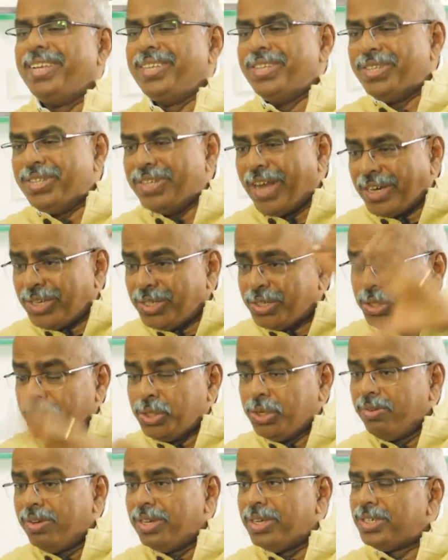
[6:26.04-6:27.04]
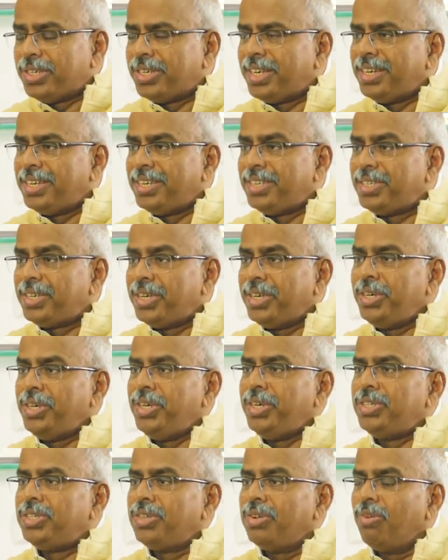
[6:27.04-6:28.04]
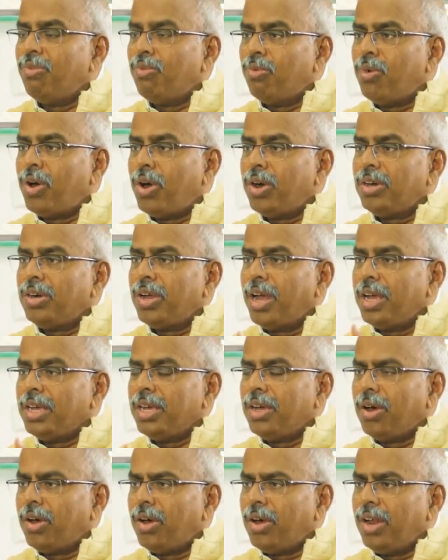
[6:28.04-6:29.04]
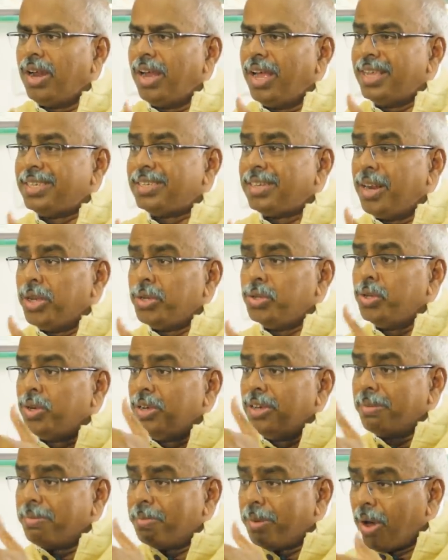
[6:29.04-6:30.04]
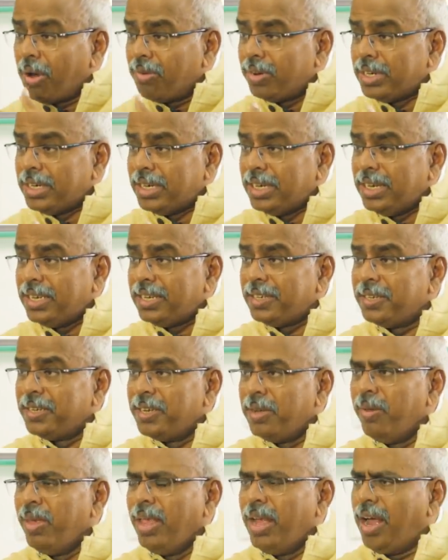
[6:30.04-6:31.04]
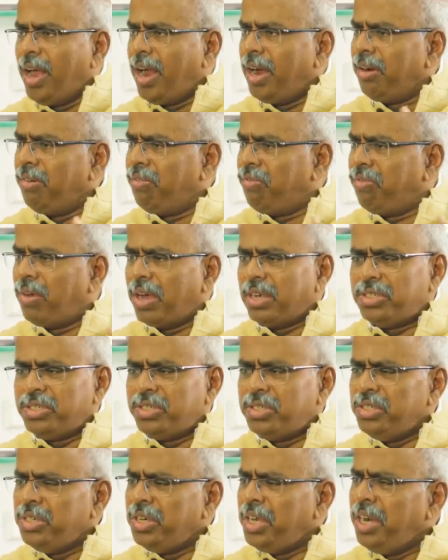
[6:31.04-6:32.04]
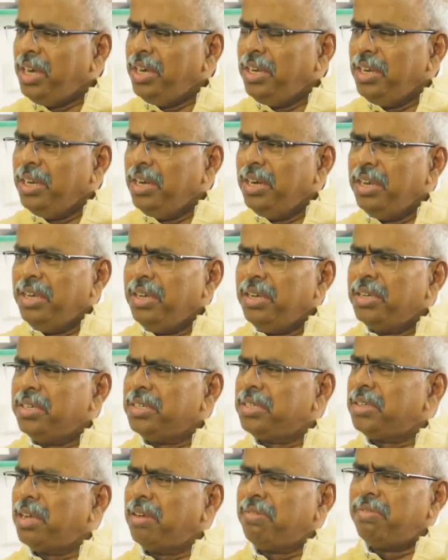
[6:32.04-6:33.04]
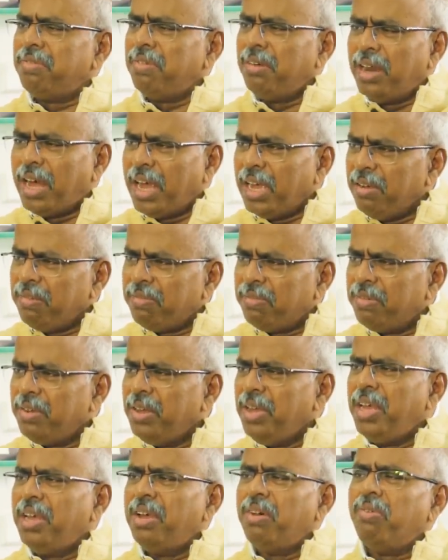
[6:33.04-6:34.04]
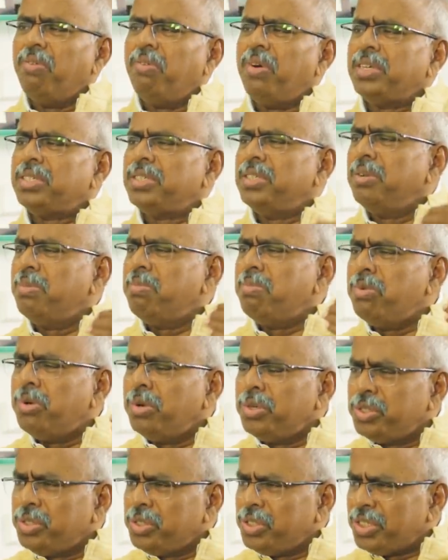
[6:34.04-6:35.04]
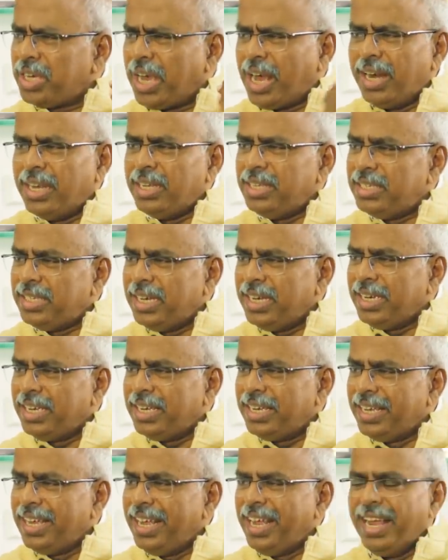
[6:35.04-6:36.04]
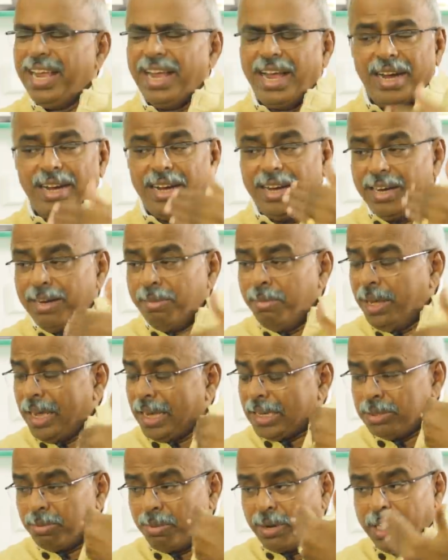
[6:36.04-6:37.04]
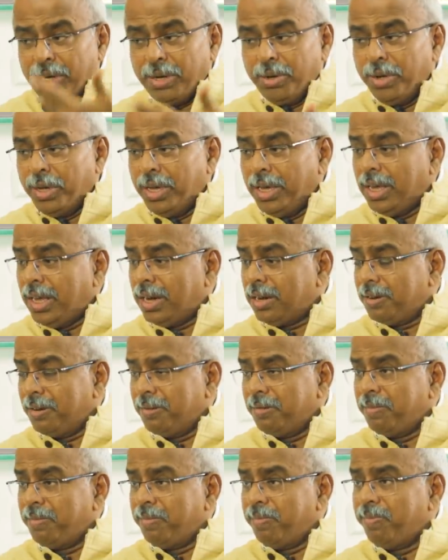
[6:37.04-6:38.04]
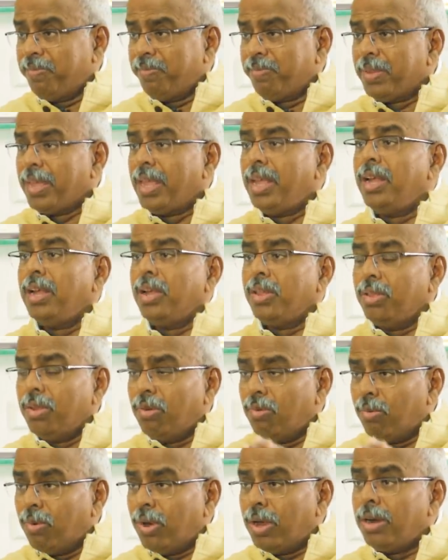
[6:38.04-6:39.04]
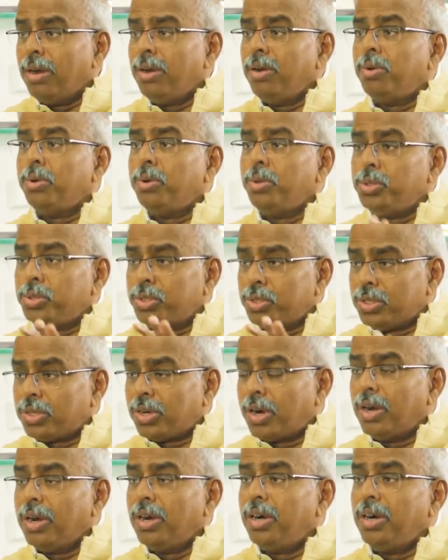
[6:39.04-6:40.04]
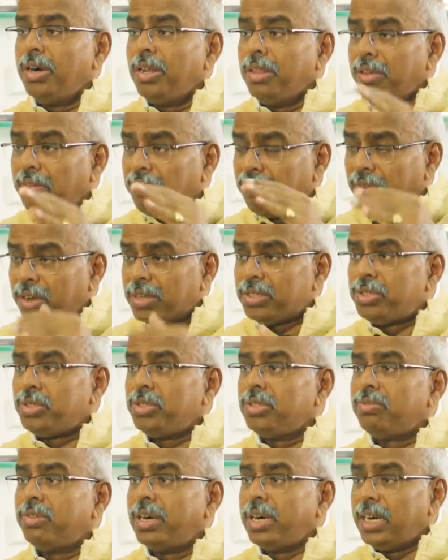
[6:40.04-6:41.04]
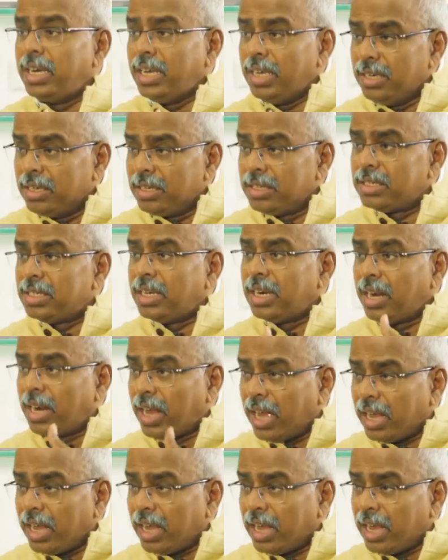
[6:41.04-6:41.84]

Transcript: that situations is what I call as a luxury of poverty. And first 18 years of life was the most challenging. And let me explain you here, the one who struggled the first 20 years in